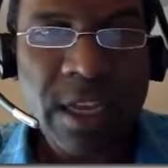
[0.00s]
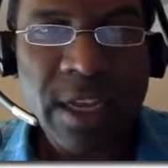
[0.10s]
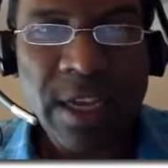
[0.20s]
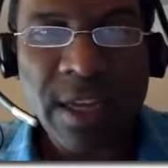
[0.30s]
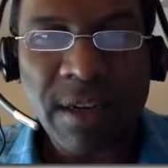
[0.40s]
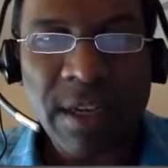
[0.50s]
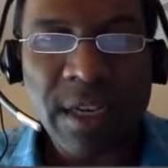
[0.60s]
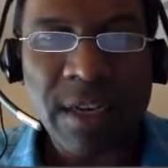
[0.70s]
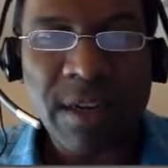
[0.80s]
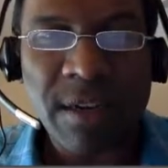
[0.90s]

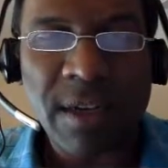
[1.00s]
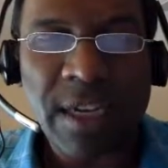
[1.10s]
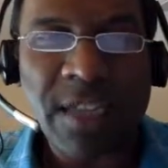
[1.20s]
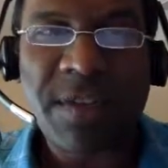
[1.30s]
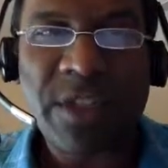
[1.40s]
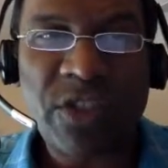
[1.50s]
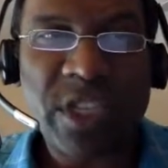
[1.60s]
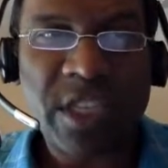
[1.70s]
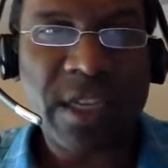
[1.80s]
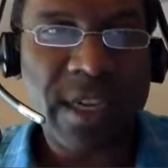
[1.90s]
In
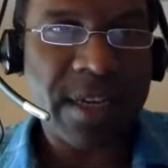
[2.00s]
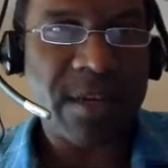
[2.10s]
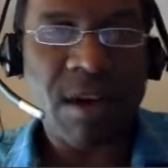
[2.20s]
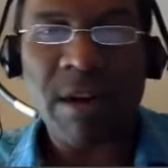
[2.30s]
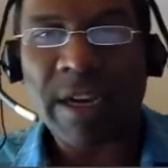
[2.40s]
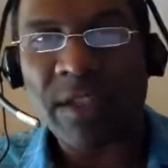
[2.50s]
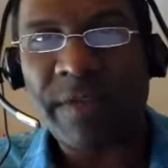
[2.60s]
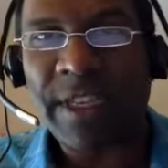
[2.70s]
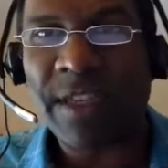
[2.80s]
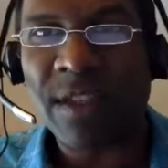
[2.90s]
SVG and
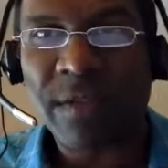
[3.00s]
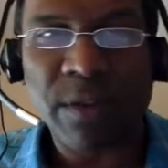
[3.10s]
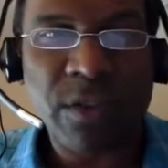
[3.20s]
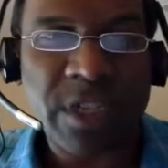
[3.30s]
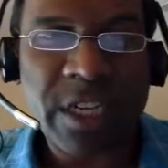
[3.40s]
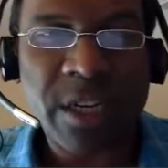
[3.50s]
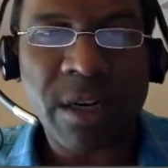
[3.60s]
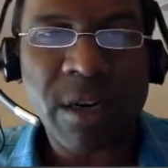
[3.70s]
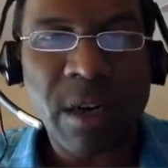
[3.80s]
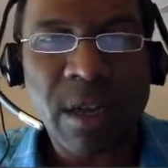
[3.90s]
RxV, this version
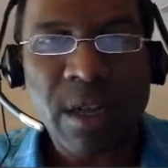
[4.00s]
here,